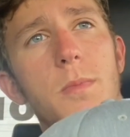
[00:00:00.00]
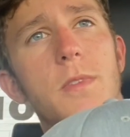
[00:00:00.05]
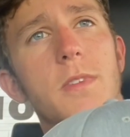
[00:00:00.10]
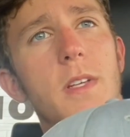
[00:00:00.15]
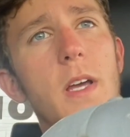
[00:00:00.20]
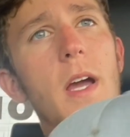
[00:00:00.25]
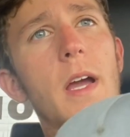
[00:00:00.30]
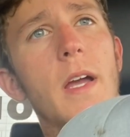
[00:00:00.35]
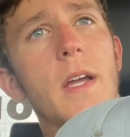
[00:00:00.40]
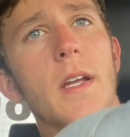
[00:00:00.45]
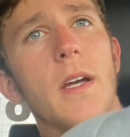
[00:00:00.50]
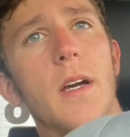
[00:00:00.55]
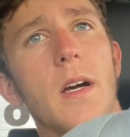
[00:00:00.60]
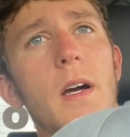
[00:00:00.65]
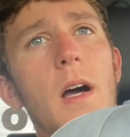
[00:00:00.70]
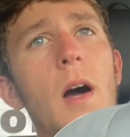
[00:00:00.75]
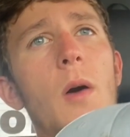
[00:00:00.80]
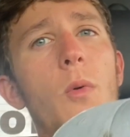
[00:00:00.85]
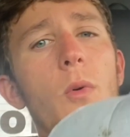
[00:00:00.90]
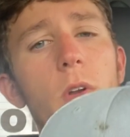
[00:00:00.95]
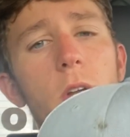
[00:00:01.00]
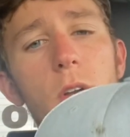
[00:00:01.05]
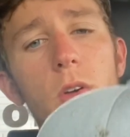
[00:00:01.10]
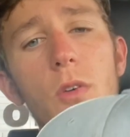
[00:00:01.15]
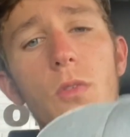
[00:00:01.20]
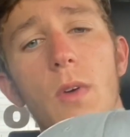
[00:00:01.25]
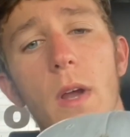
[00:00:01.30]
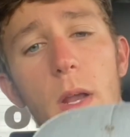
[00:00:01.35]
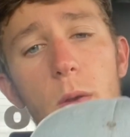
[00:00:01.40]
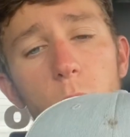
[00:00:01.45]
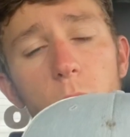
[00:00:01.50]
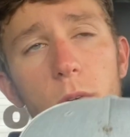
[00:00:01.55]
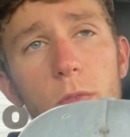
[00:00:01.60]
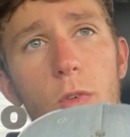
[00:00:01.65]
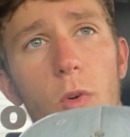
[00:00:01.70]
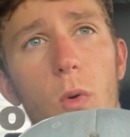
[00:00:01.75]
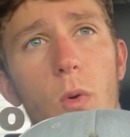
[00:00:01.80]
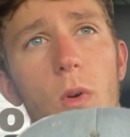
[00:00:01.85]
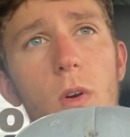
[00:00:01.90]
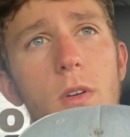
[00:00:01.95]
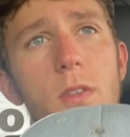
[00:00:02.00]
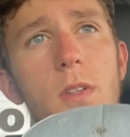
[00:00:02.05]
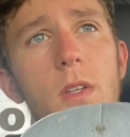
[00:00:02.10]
say. I want to do a red one, of course.